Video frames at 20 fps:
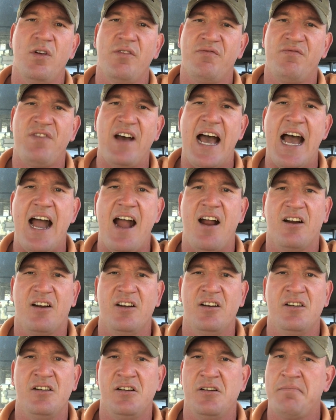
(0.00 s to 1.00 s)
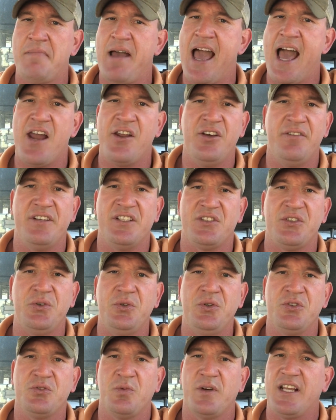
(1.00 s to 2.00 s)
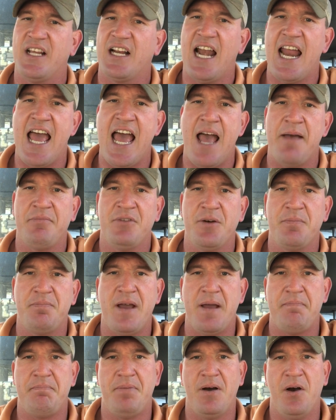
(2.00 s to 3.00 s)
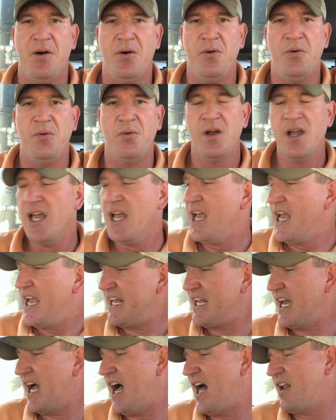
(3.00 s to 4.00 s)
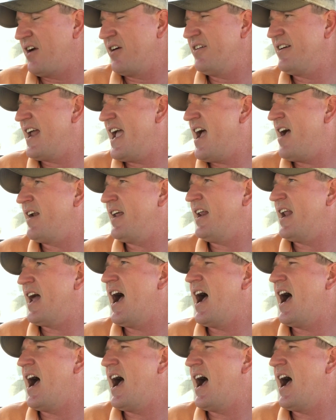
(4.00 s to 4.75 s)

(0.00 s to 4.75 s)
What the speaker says: And fire come out of his hooves when he climbed up that pole. He hollered down at